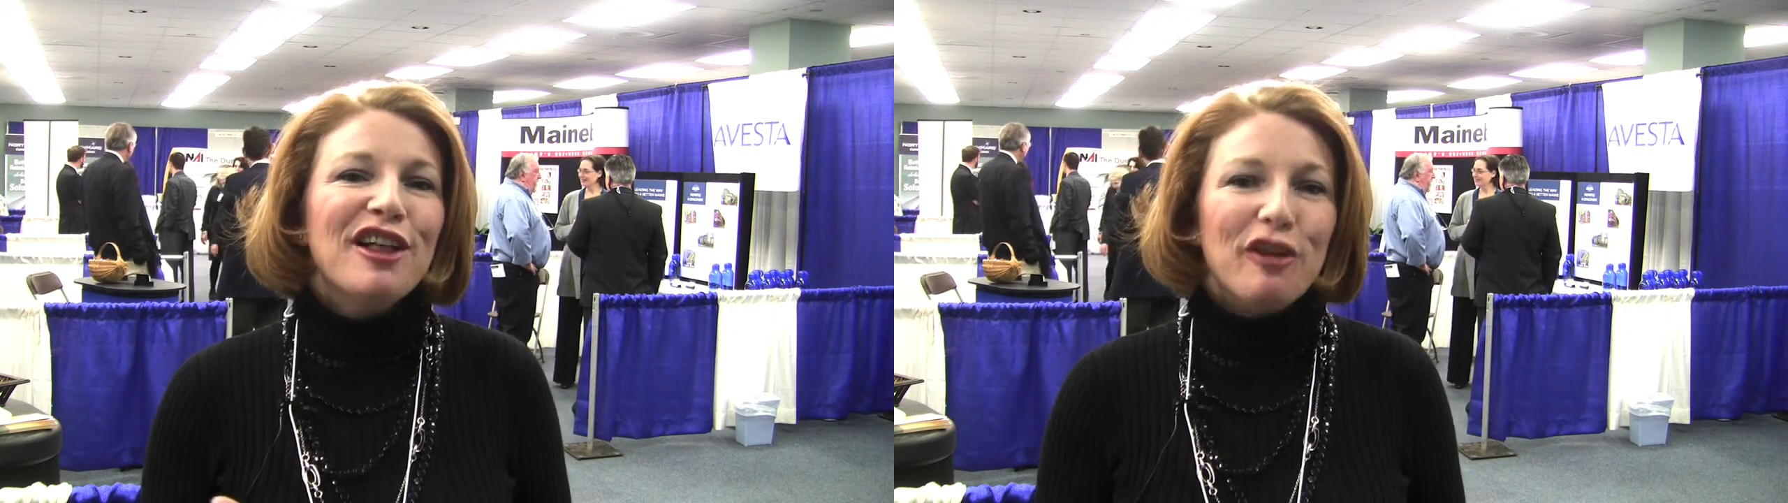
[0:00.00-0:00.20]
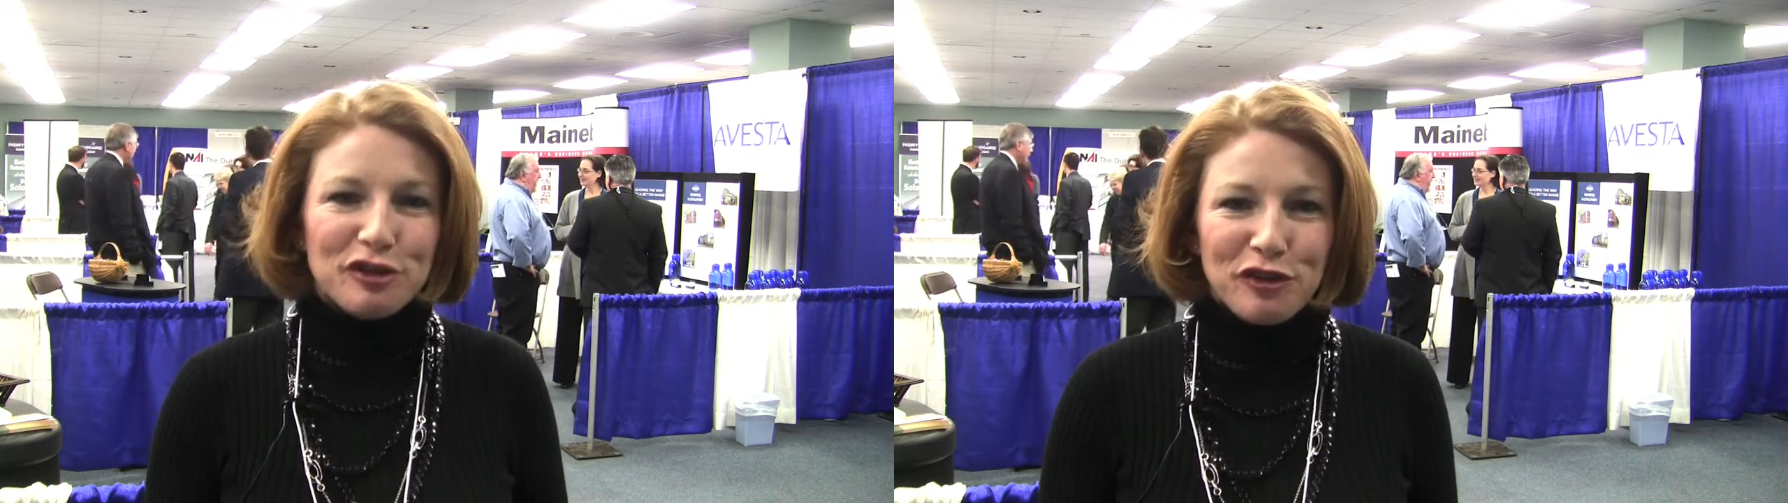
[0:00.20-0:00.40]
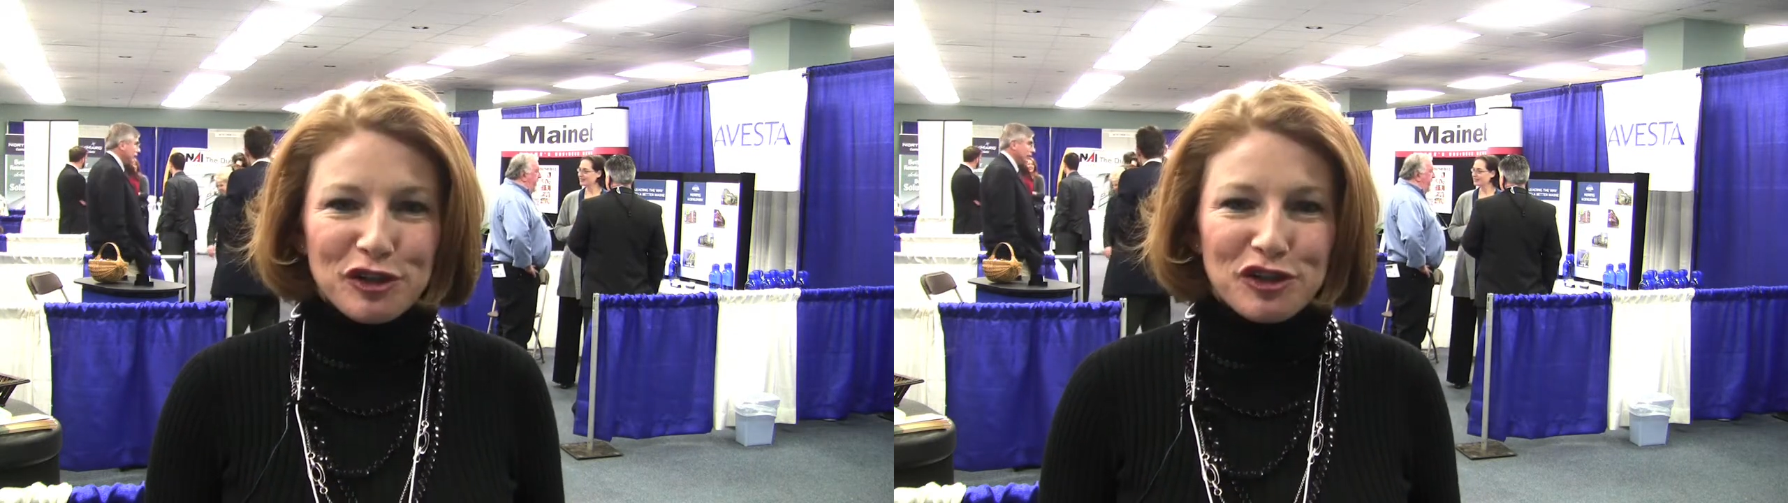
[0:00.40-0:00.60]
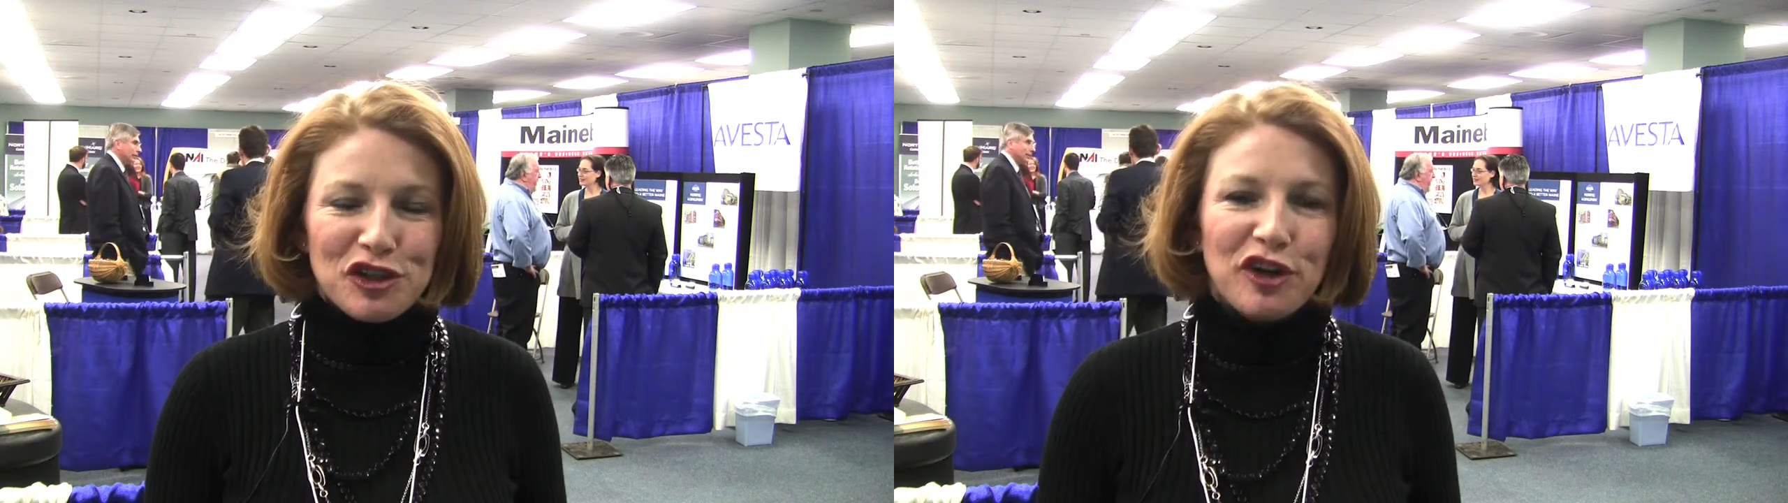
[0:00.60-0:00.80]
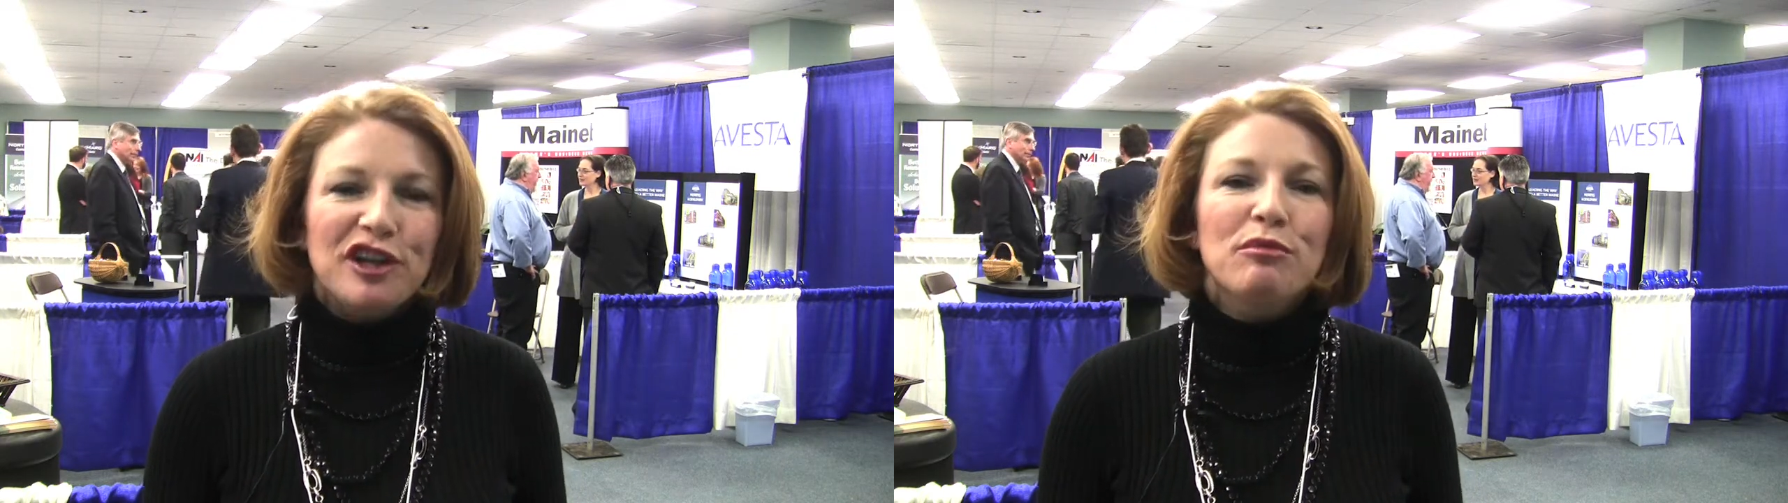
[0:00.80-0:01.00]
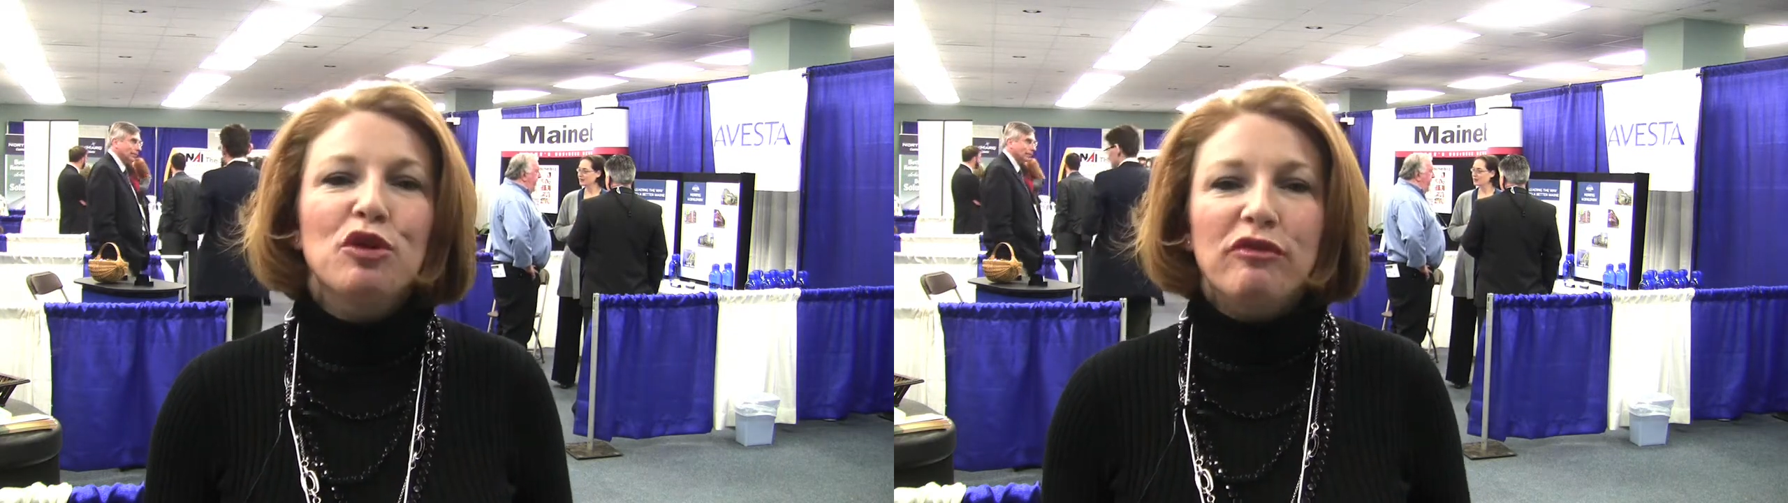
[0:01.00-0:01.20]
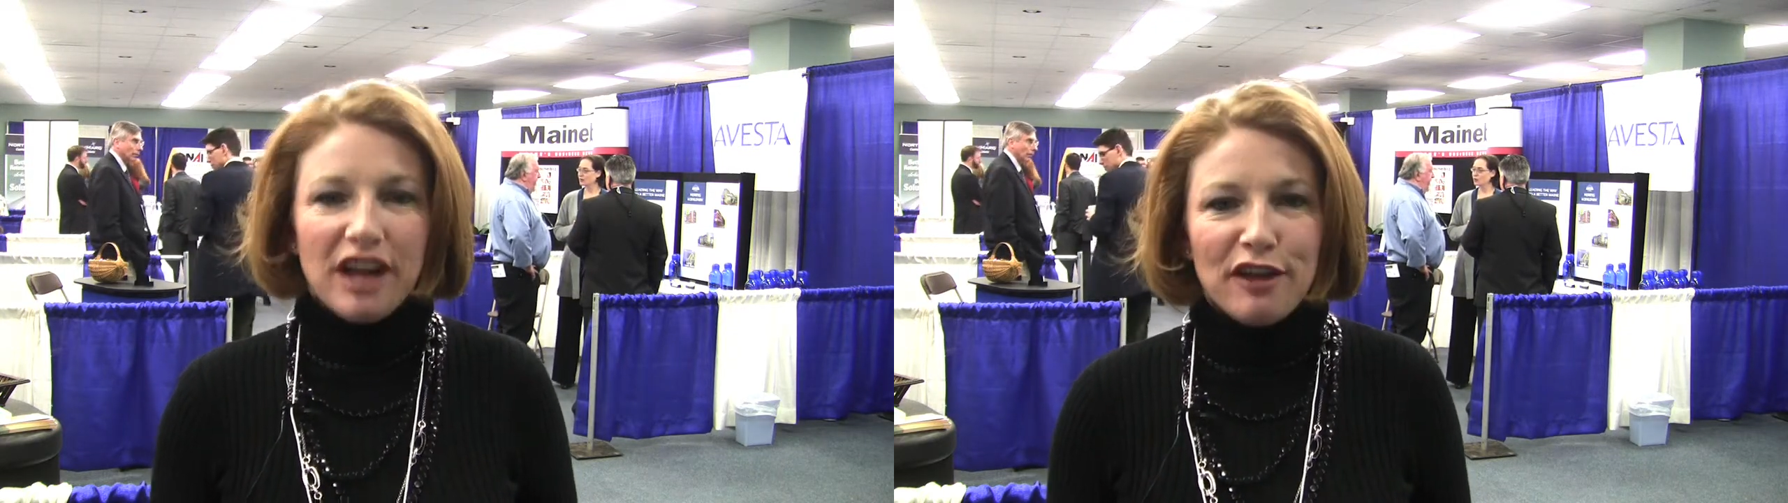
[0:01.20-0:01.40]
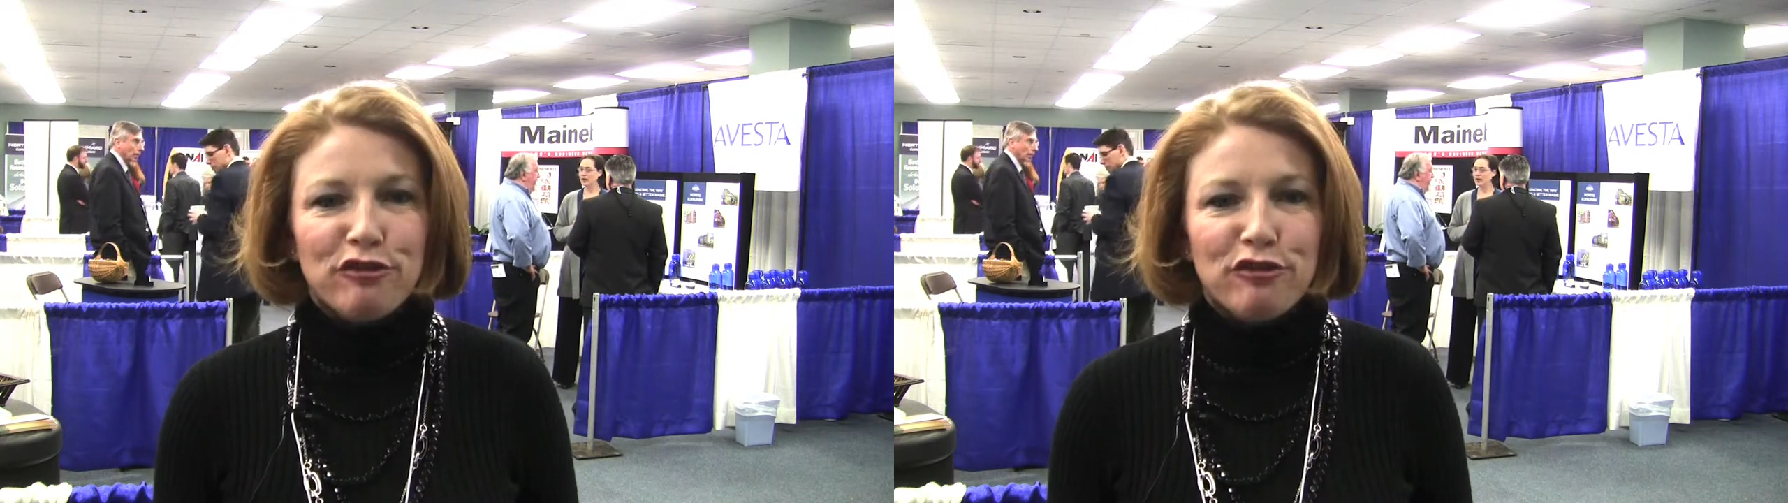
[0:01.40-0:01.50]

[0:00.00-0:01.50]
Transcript: those folks are starting to move and